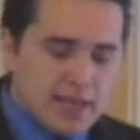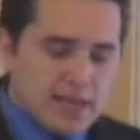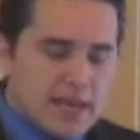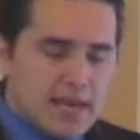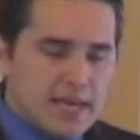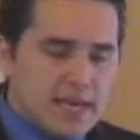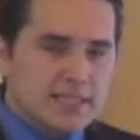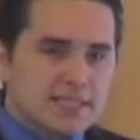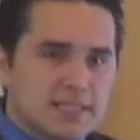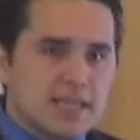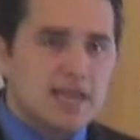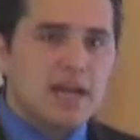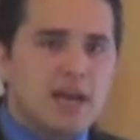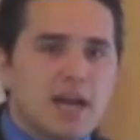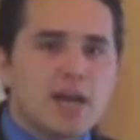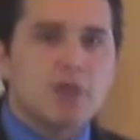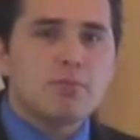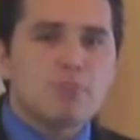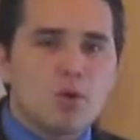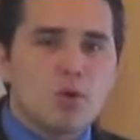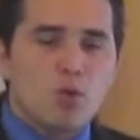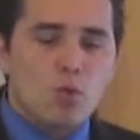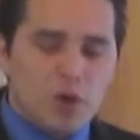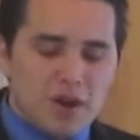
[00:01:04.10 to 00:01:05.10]
A
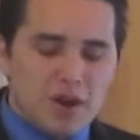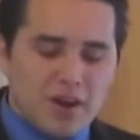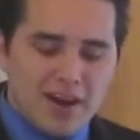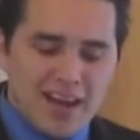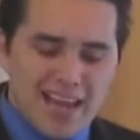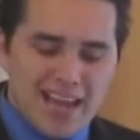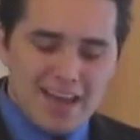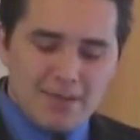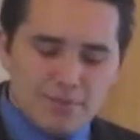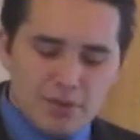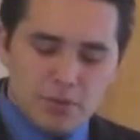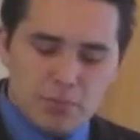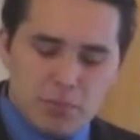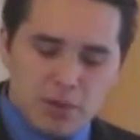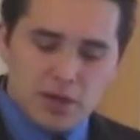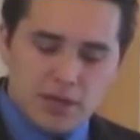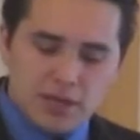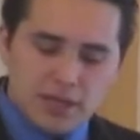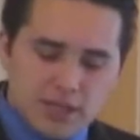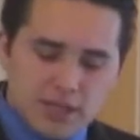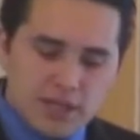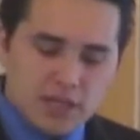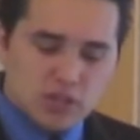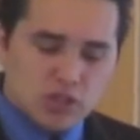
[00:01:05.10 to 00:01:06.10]
time where
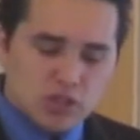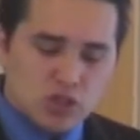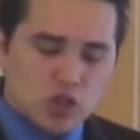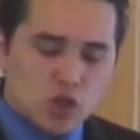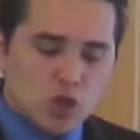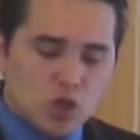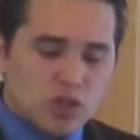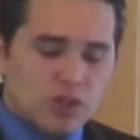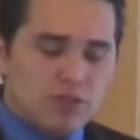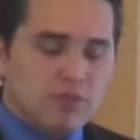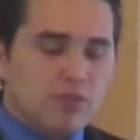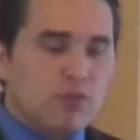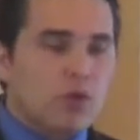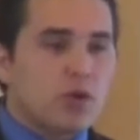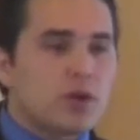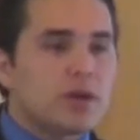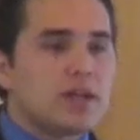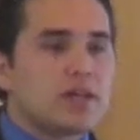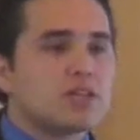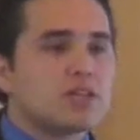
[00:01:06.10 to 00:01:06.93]
everybody is looking for an